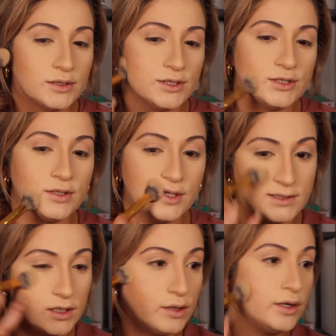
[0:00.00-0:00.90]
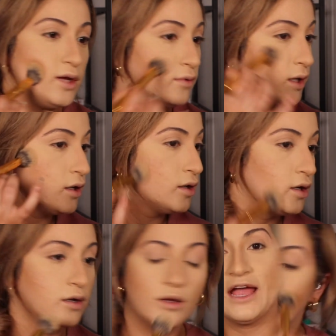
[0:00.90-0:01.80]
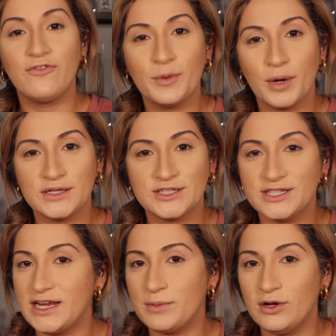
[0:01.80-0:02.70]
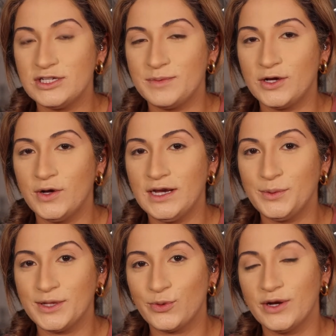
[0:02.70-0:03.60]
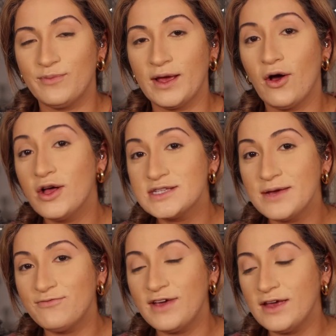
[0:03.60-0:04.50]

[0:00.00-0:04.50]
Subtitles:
just so it doesn't go anywhere. Now for bronzer, today I'm going to be going in with one of my all-time